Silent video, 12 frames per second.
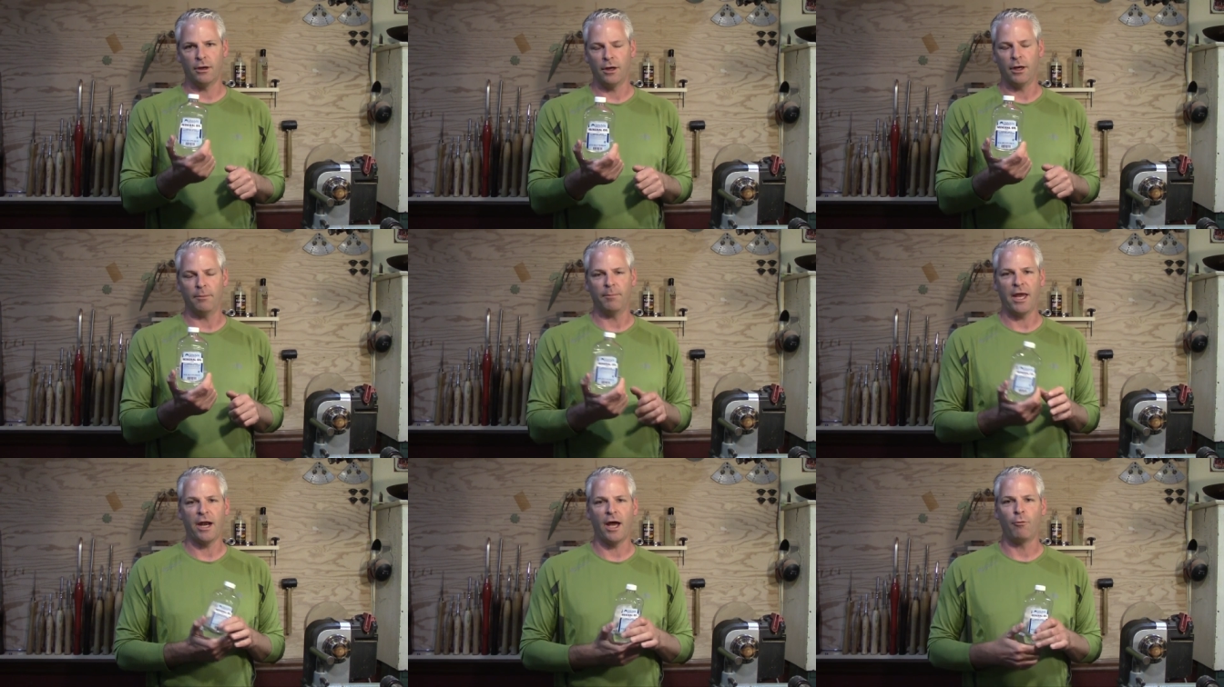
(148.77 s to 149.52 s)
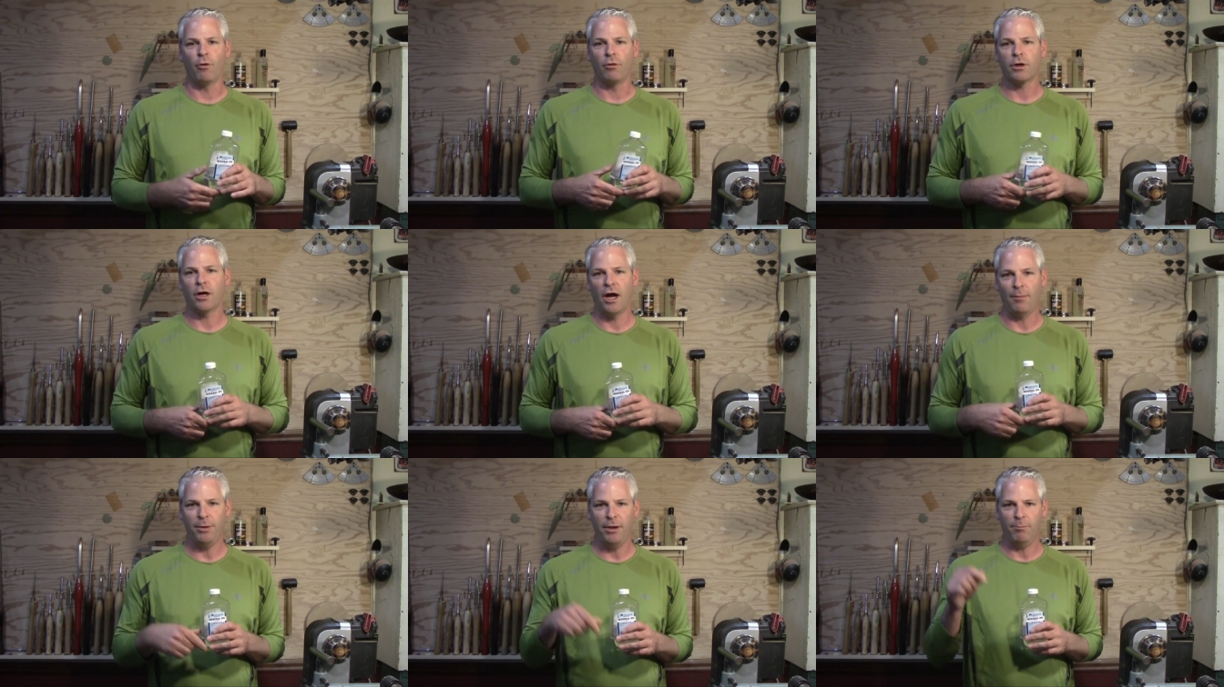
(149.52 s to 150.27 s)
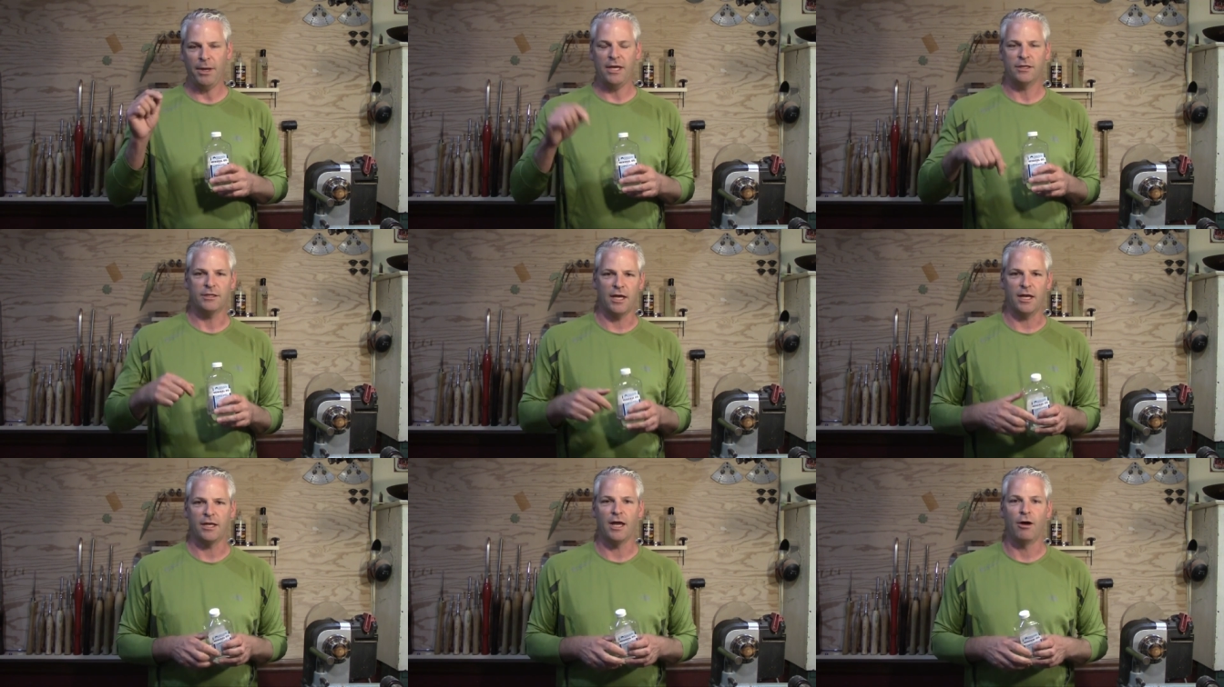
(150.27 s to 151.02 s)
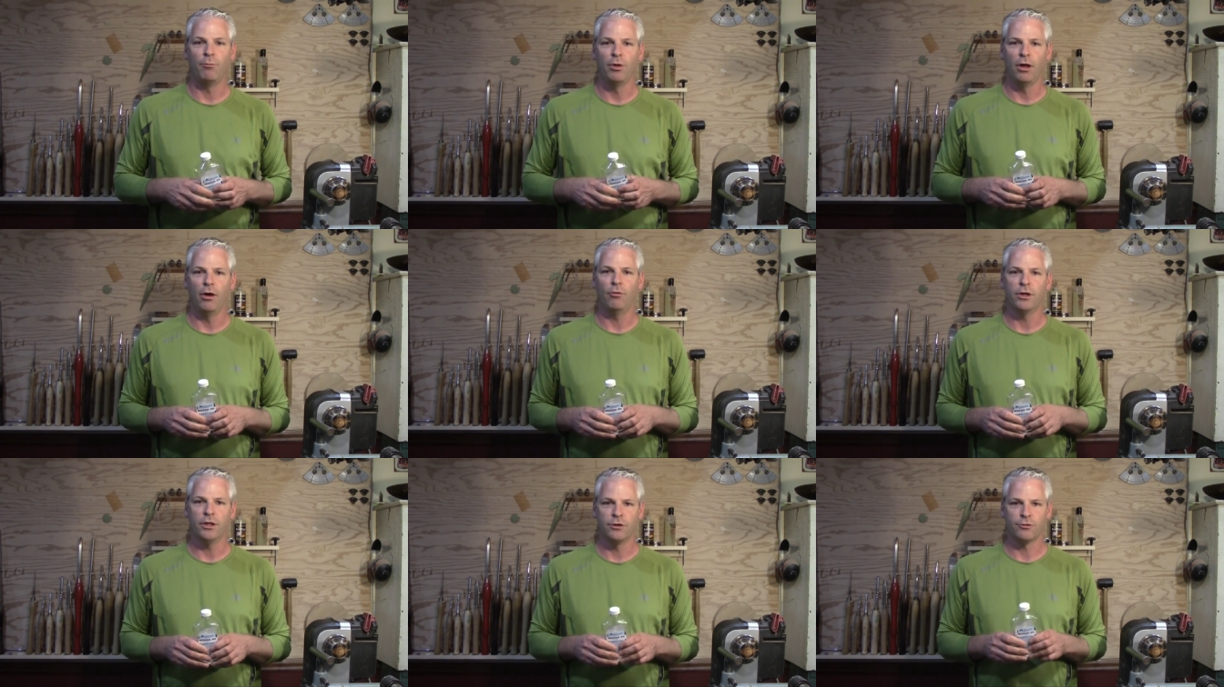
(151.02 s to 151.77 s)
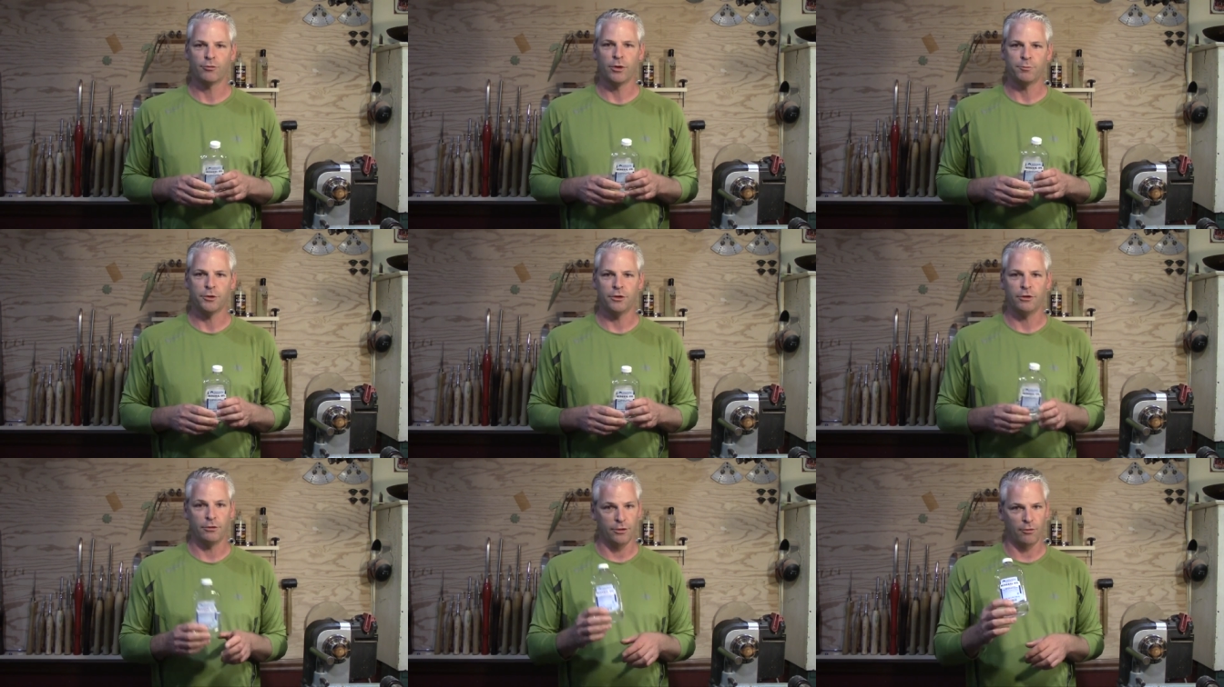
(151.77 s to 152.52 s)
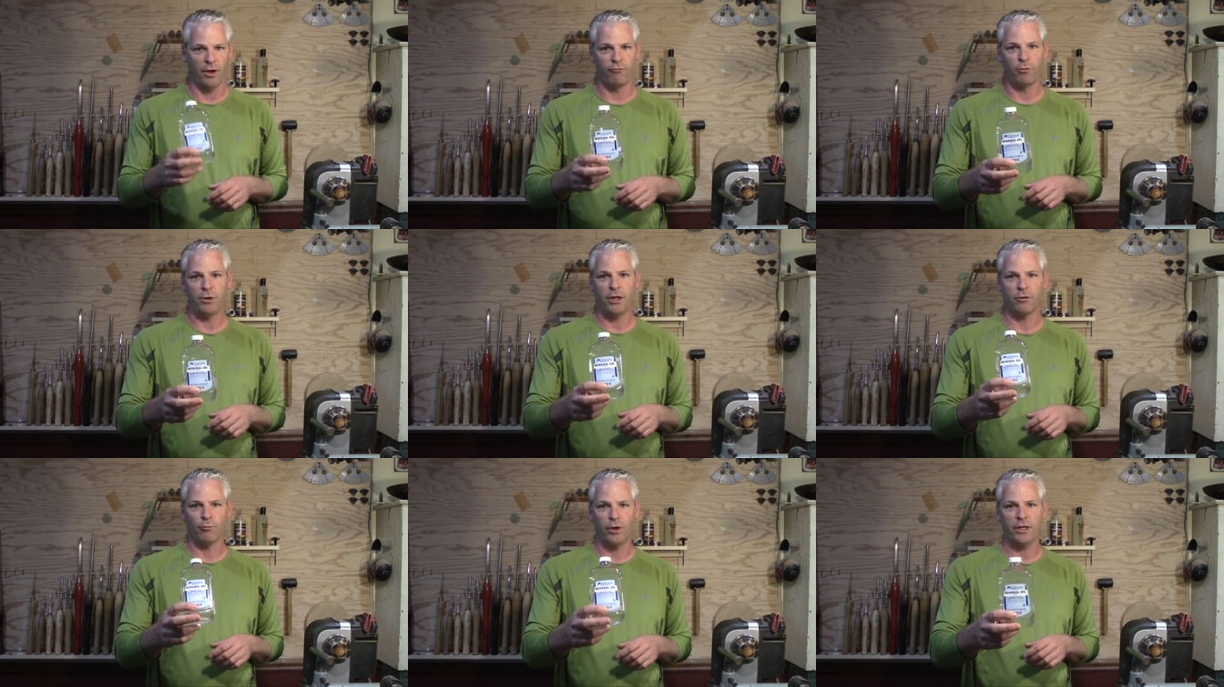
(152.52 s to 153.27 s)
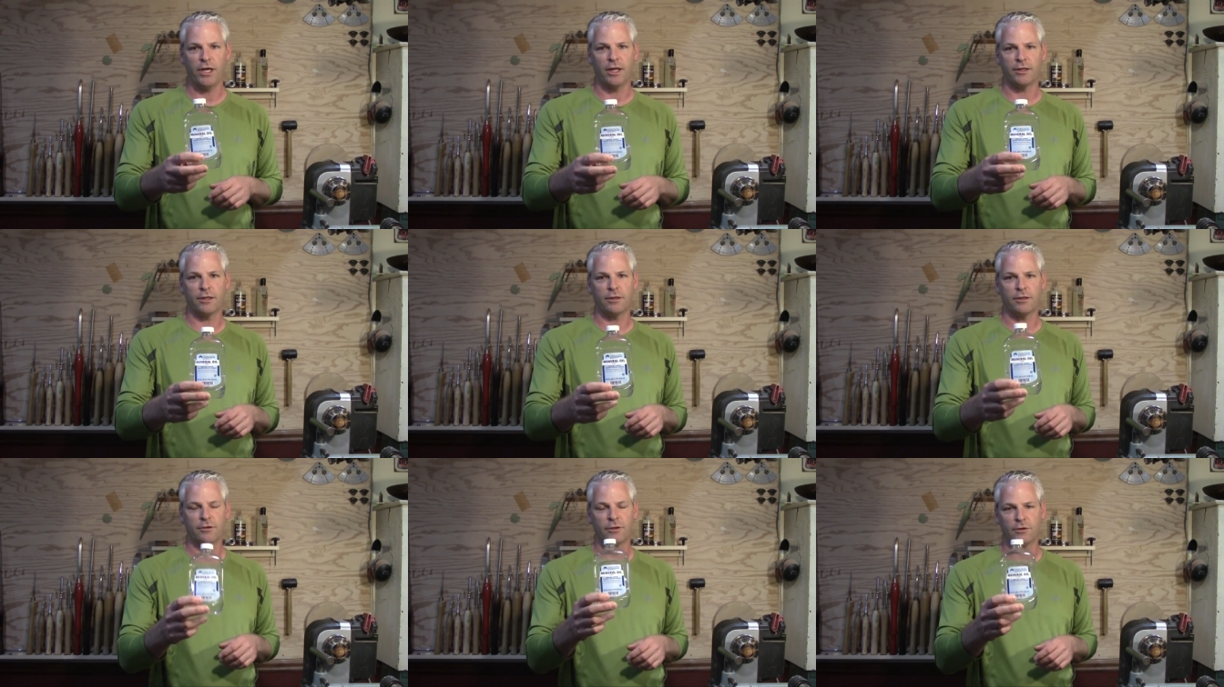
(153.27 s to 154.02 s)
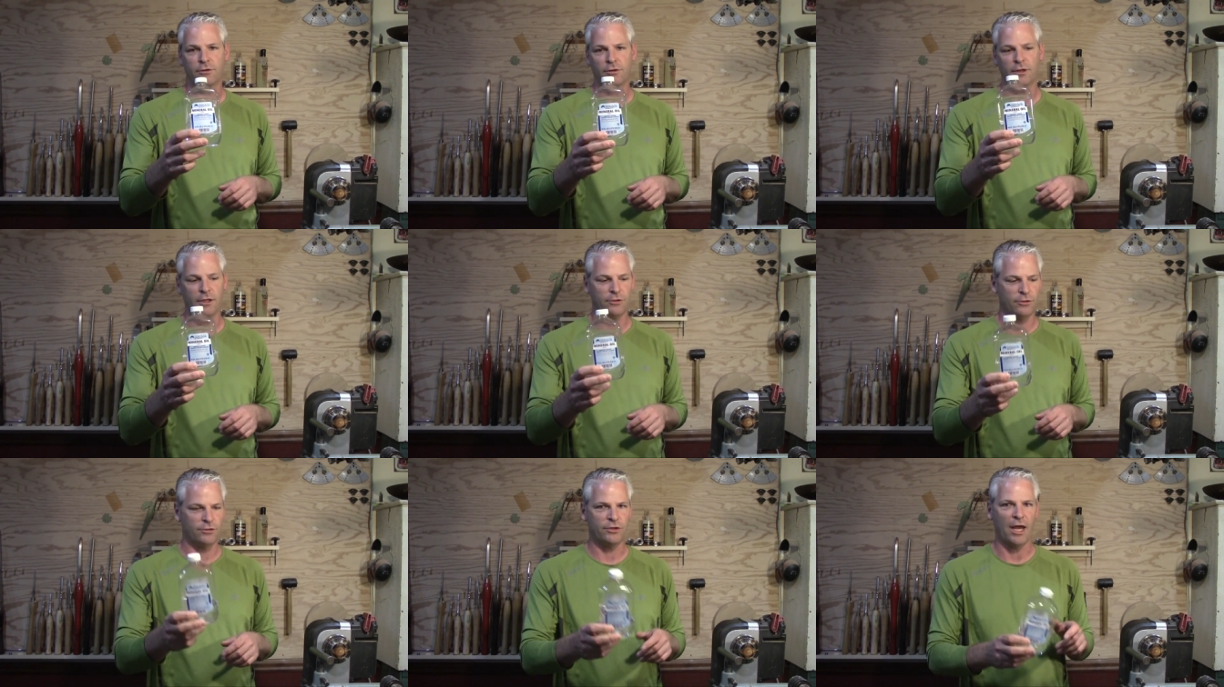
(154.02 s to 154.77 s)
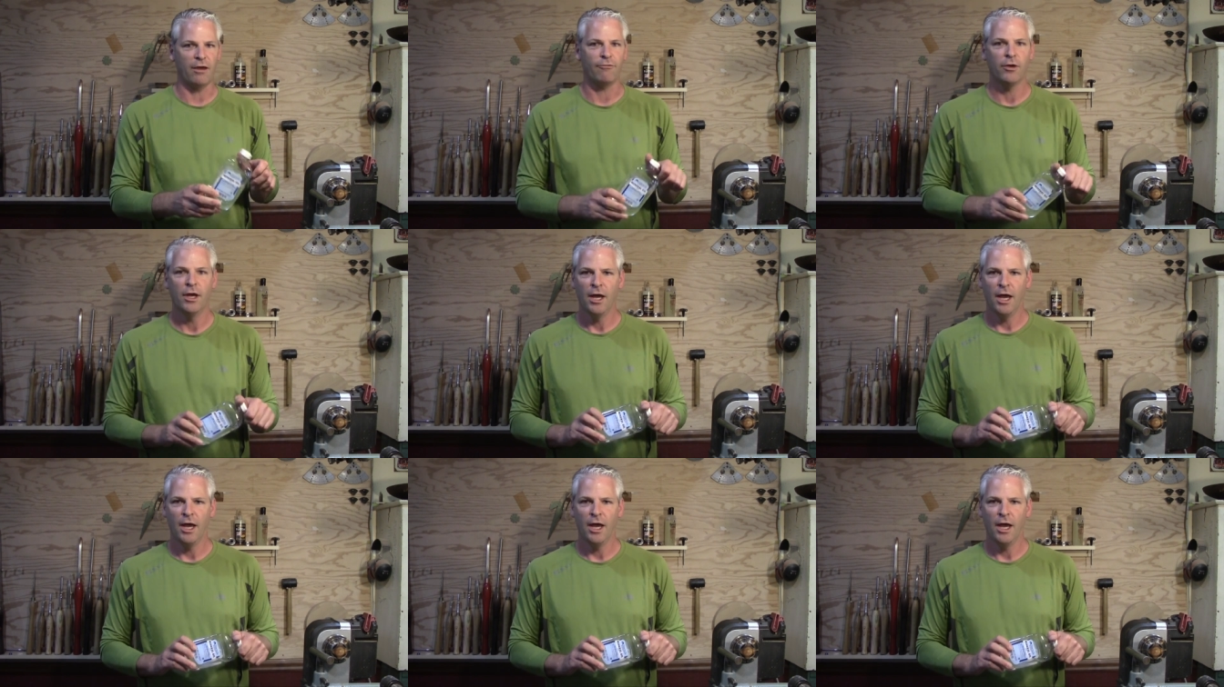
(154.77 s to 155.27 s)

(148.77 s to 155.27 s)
um, and I will copy and paste that down below in the description too, so everybody can read that that this is this is safe.